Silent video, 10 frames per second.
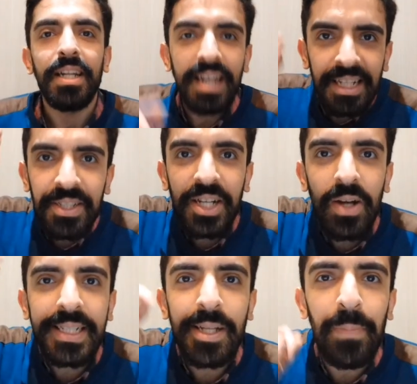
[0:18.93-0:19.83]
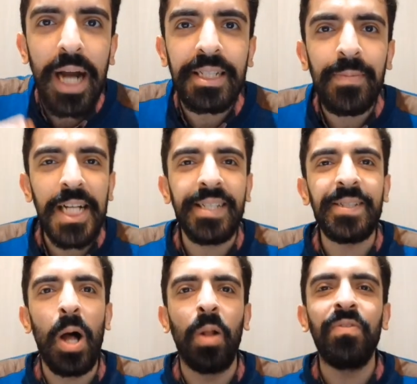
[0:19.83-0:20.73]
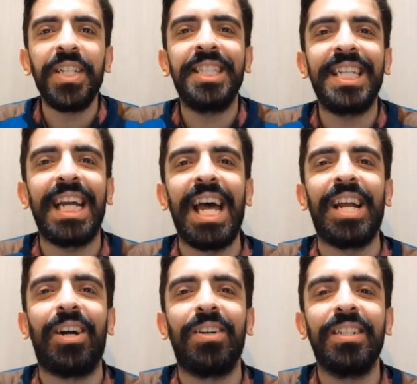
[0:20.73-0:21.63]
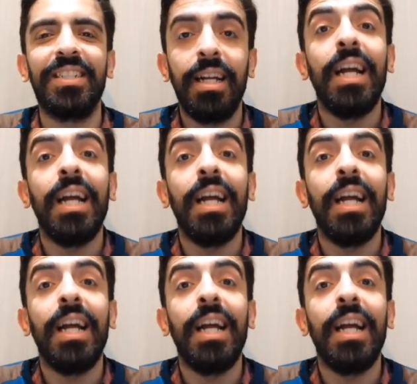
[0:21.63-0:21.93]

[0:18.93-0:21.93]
Let's go step by step and solve it together.